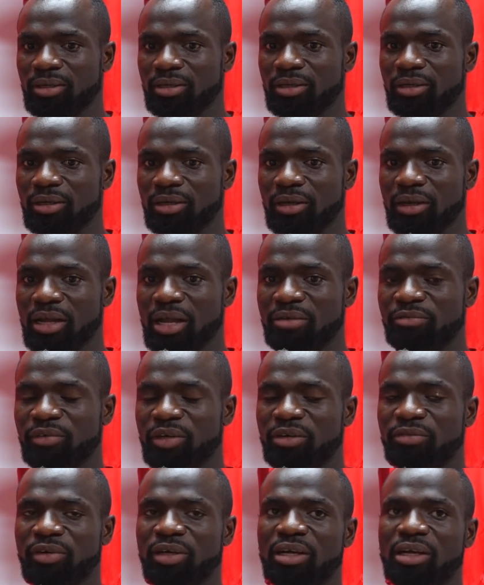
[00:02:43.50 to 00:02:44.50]
I've
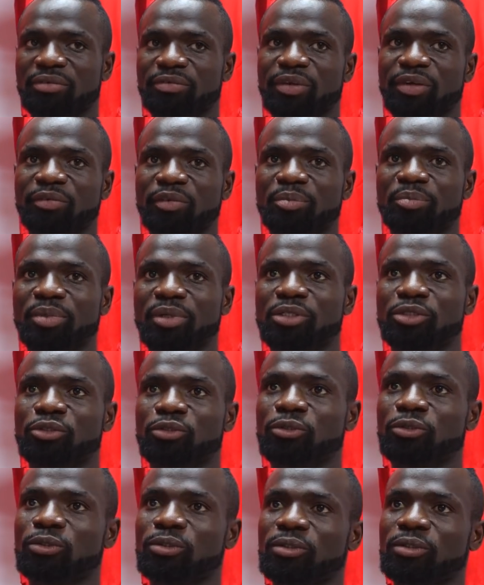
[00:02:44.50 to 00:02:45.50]
never been
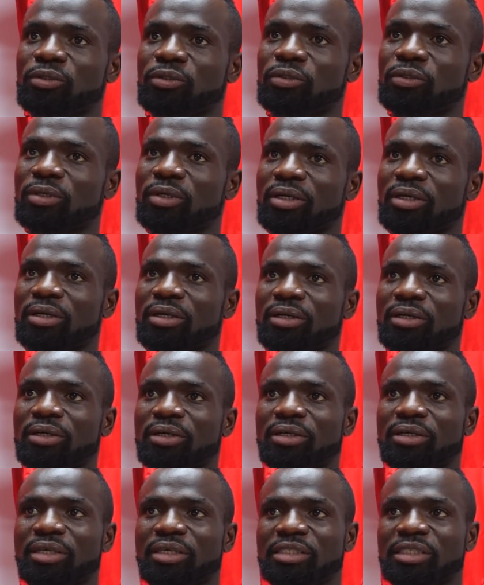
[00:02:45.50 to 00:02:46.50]
to
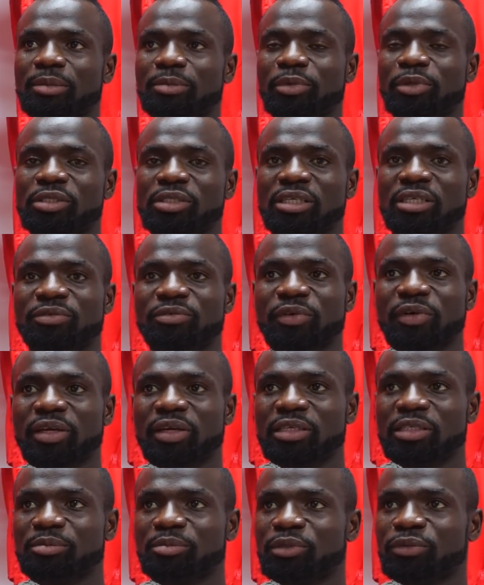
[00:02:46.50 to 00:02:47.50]
the Champions League
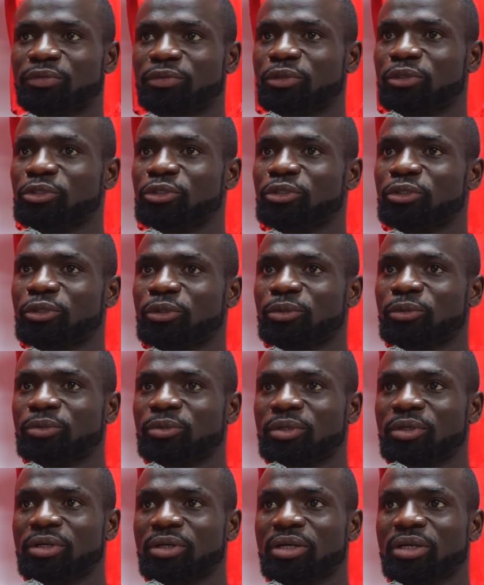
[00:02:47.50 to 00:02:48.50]
finals before. So
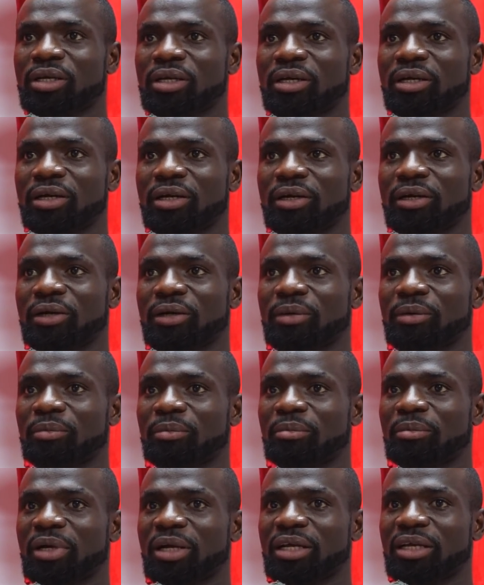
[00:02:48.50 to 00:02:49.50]

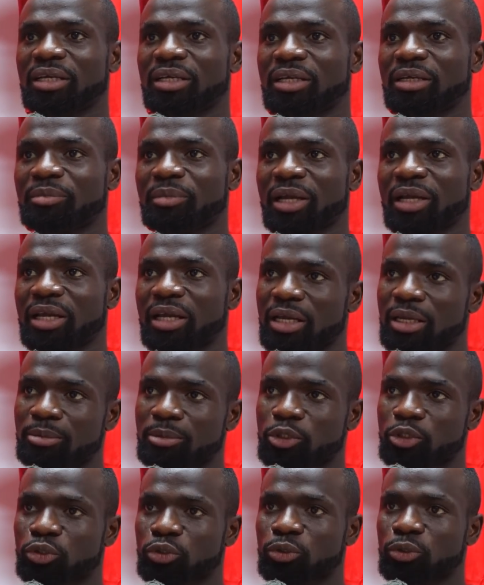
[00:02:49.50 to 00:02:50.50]
my aim
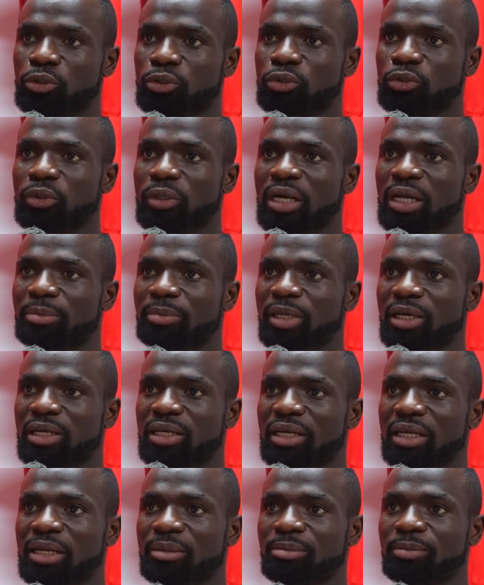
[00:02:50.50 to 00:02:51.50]
is to help the
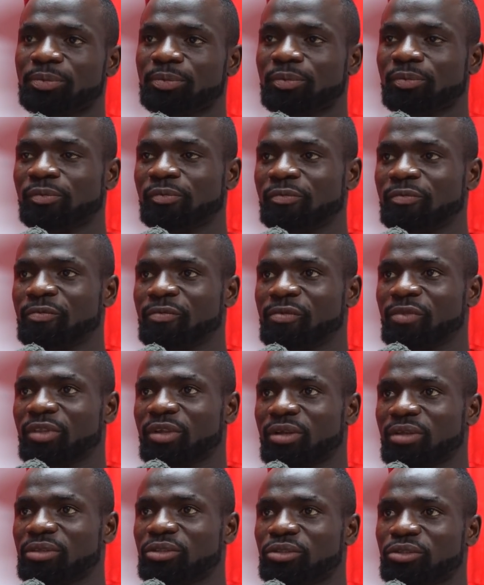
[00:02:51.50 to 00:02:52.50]
club
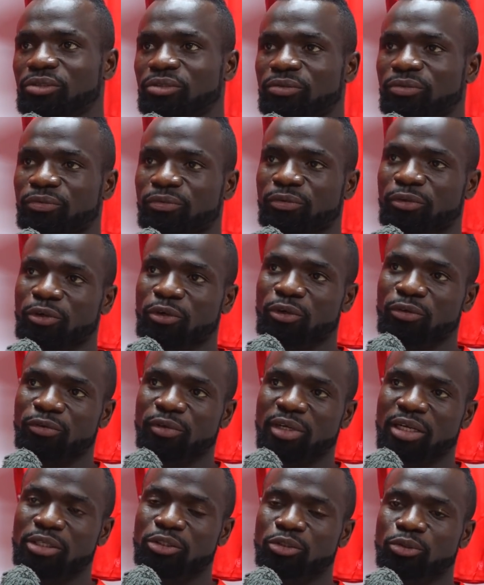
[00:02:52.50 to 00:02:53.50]

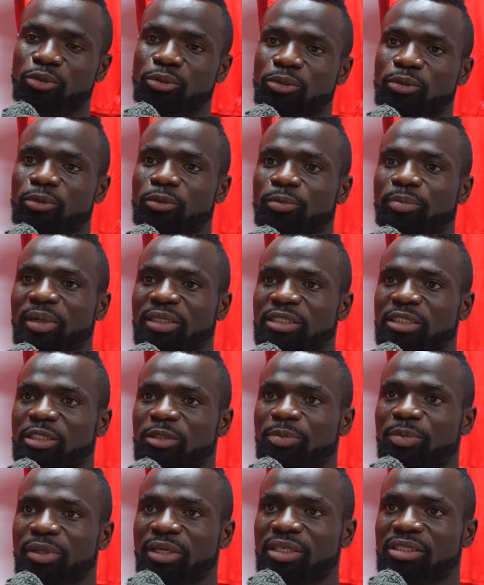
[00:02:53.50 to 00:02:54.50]
for us to
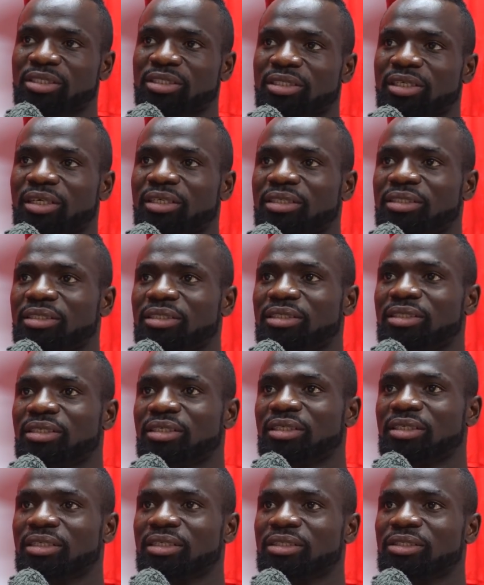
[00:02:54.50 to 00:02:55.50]
participate
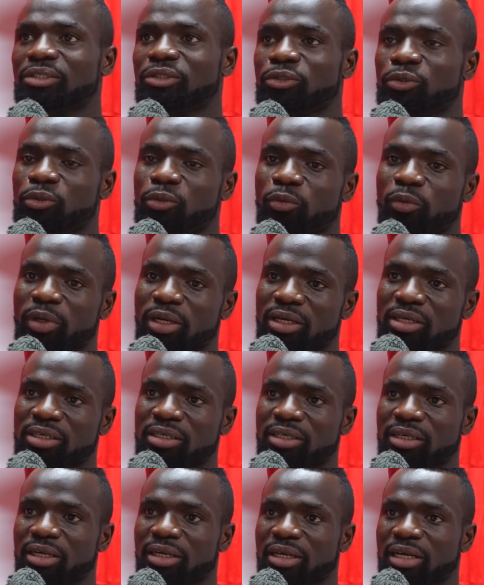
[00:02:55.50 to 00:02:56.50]
and do well
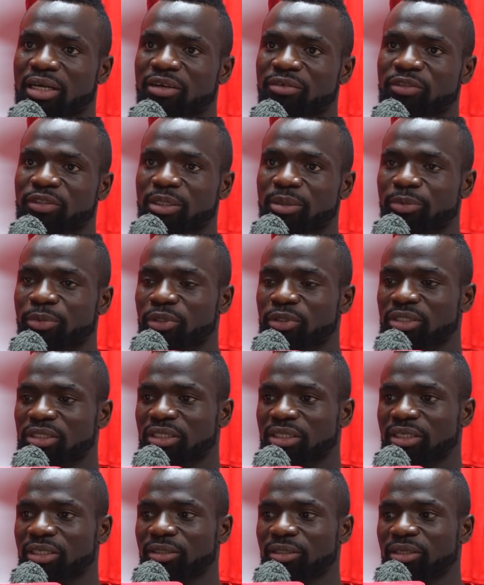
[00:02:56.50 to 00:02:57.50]
in the CAF Champions
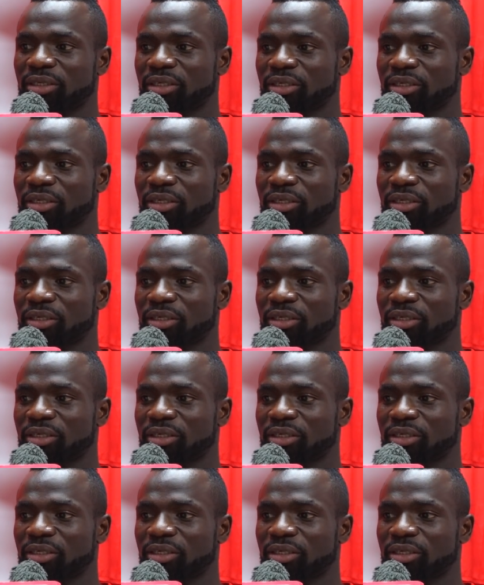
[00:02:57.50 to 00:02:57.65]
League,